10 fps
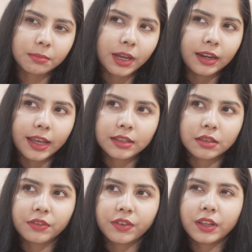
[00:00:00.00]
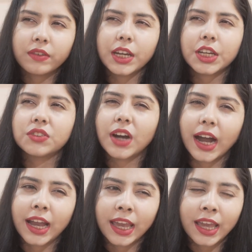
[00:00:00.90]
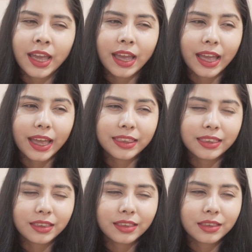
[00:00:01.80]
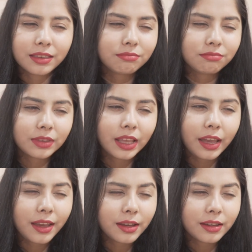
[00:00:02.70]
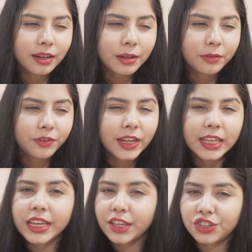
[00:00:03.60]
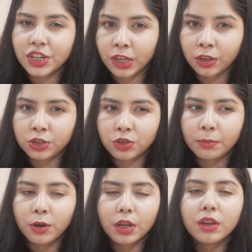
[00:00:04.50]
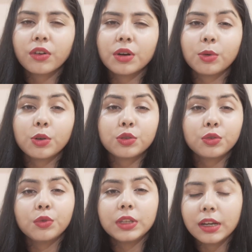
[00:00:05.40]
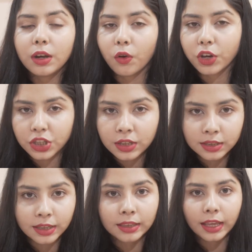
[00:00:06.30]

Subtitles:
My legs are feeling really dry and they feel itchy, you know? So I'm looking for more soothing lotions, and